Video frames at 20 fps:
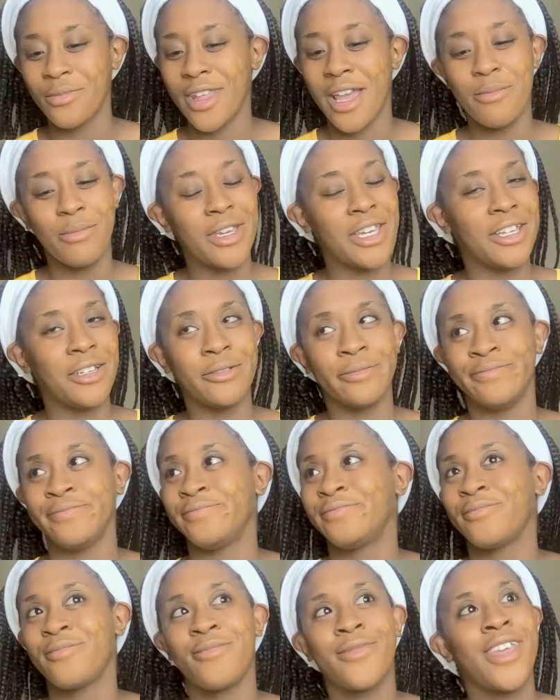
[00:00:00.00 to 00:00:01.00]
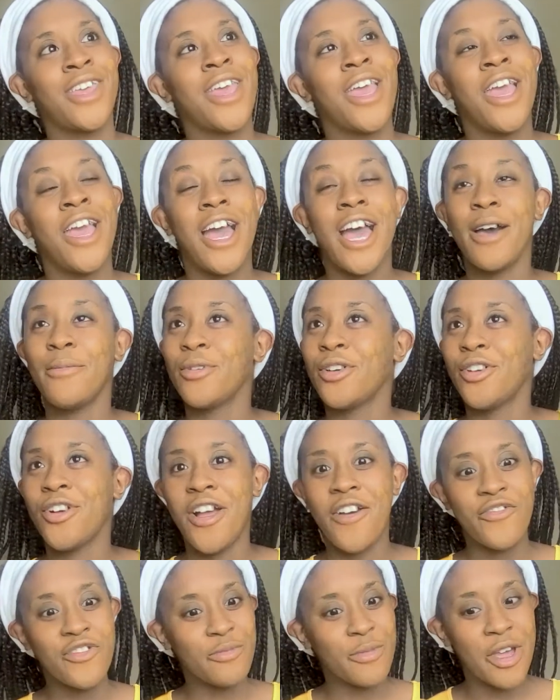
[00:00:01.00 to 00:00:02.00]
I mean, I'm a
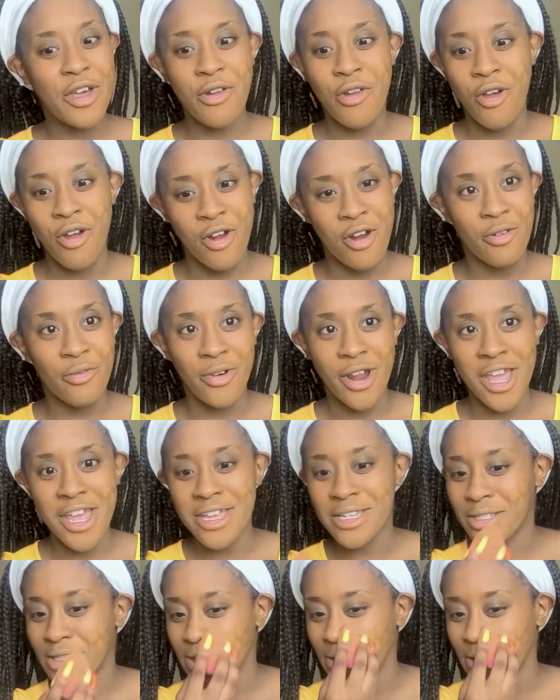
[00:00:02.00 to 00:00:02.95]
girl after my own heart, right?